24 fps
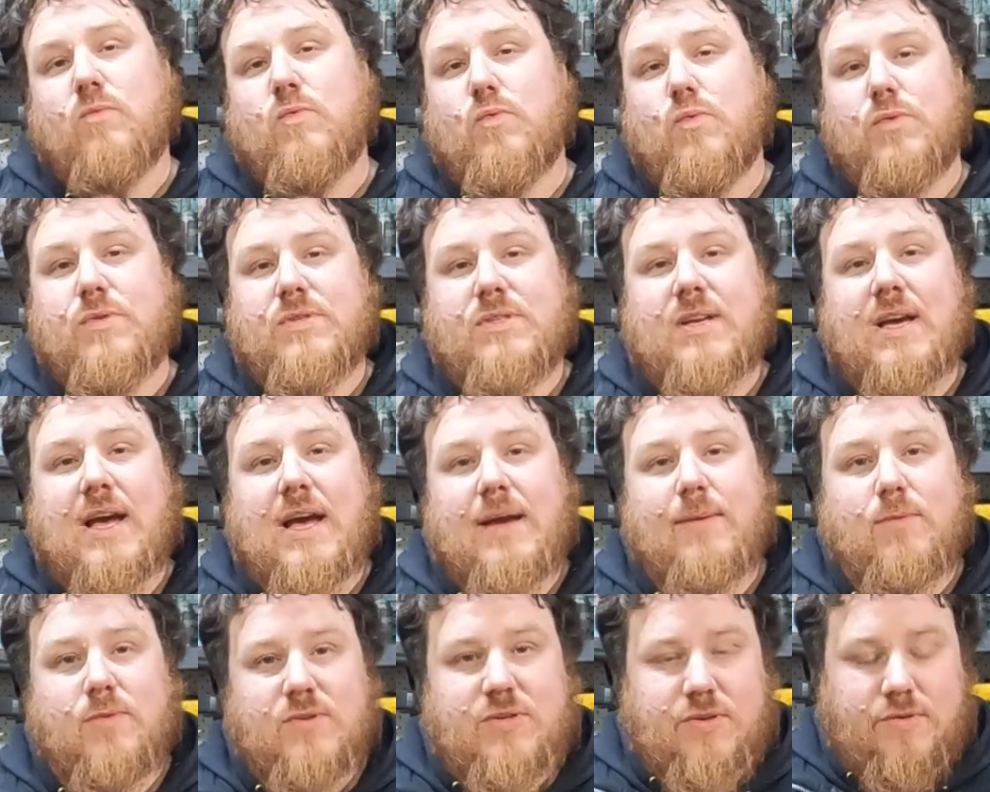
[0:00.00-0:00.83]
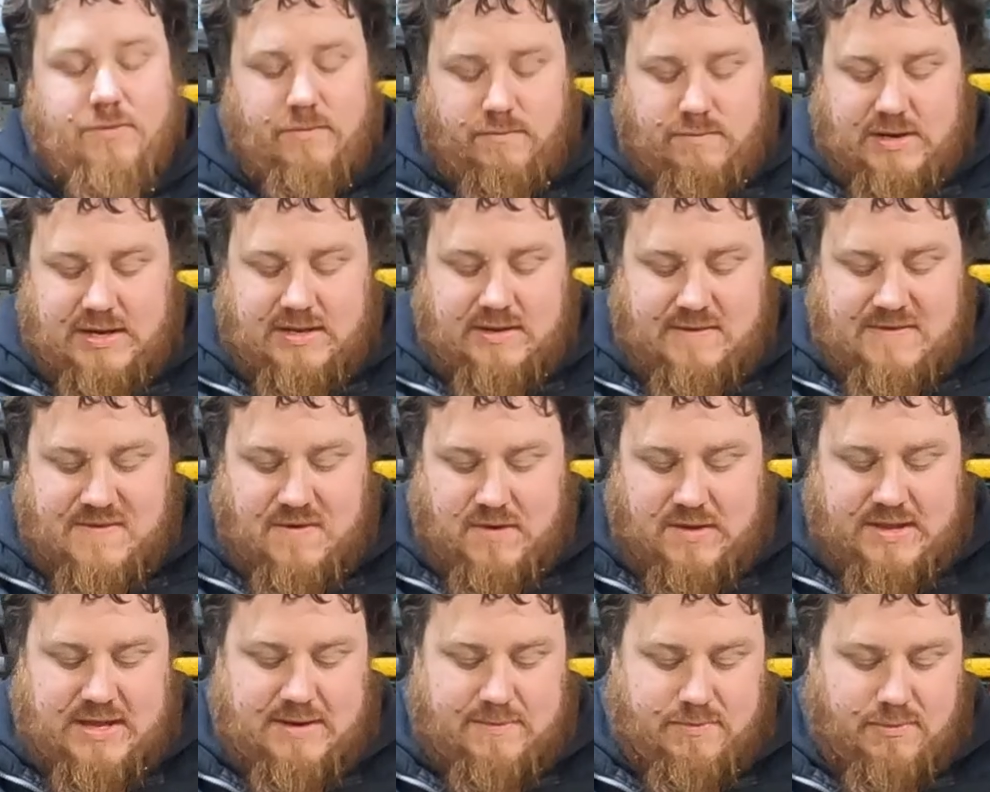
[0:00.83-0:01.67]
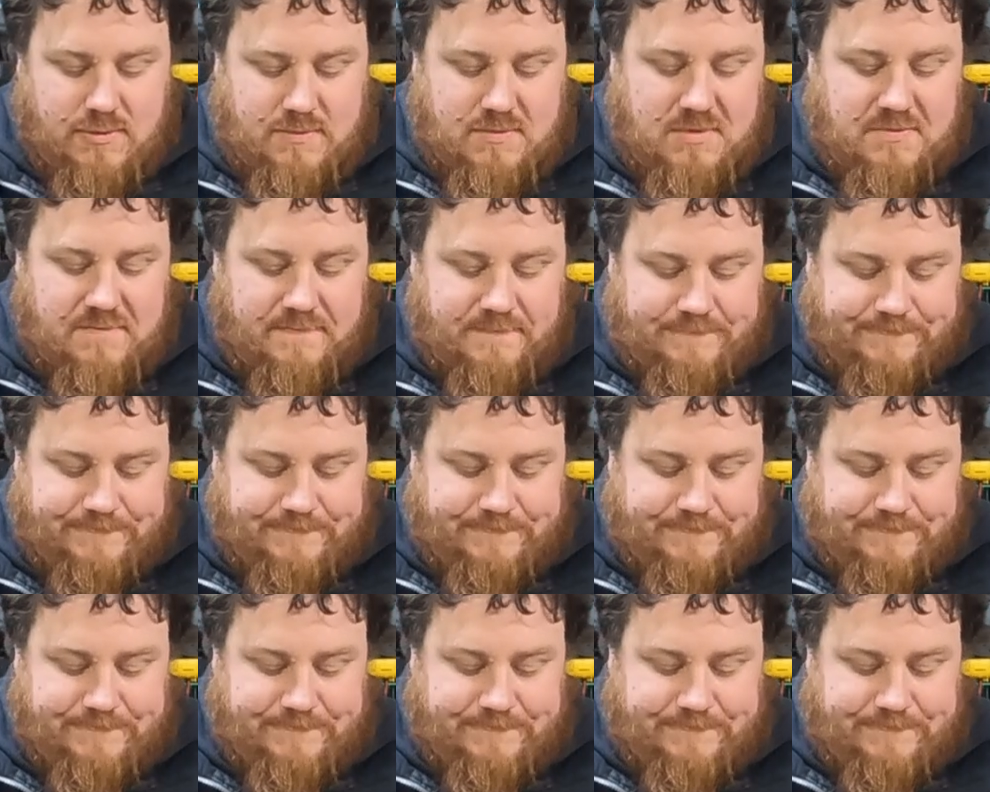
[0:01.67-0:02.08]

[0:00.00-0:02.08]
was able to rectify that problem.